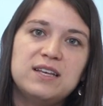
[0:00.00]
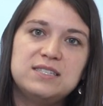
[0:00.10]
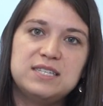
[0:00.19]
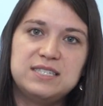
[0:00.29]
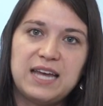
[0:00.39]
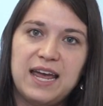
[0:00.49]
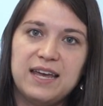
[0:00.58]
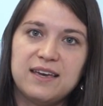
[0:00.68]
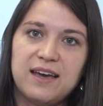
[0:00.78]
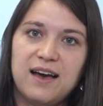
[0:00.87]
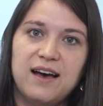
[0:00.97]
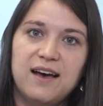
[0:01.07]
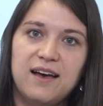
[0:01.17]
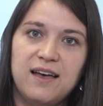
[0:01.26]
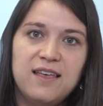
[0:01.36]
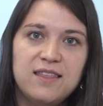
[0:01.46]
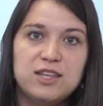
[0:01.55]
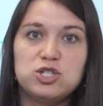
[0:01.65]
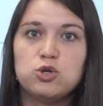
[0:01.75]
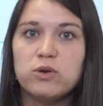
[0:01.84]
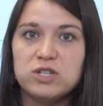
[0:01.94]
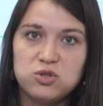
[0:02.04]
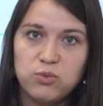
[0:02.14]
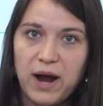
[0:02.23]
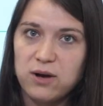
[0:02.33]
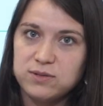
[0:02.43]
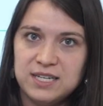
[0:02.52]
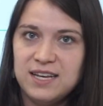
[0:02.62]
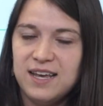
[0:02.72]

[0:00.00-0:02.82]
to take the shortest route,